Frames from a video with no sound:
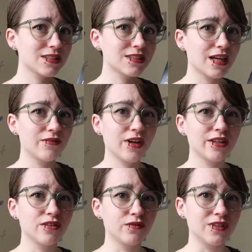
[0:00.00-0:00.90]
sci-fi
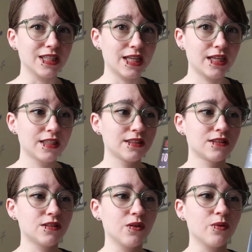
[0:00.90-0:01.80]
novella,
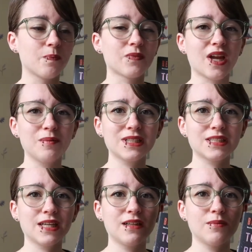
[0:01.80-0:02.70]
so I'm
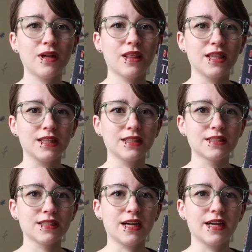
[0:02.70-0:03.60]
excited about
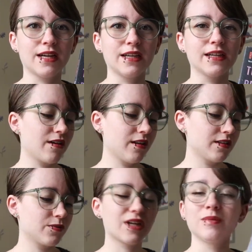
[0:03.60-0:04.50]
this. I got
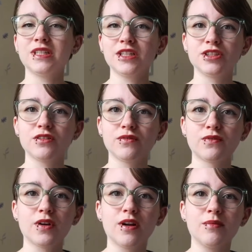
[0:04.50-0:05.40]
this recommendation
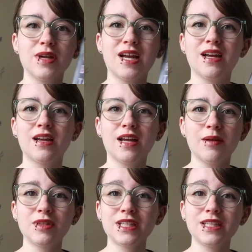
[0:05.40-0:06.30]
from
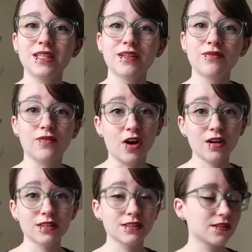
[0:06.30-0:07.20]
Emily
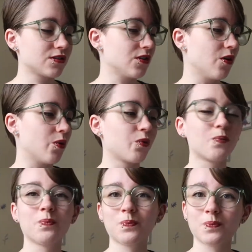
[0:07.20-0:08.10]
Fox, so
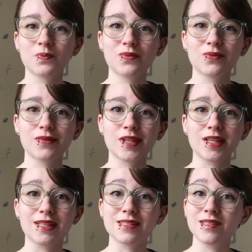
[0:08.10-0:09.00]

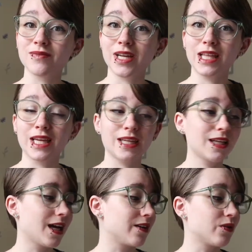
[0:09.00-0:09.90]
let's see if I like
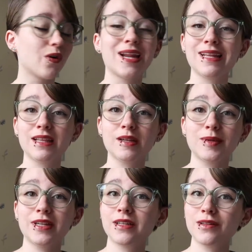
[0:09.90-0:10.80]
it. I don't know anything
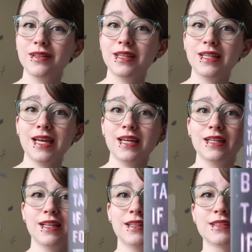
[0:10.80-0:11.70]
about it other than that,
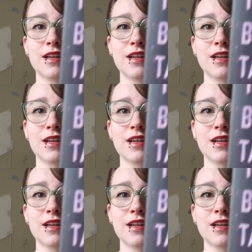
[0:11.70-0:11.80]
and that this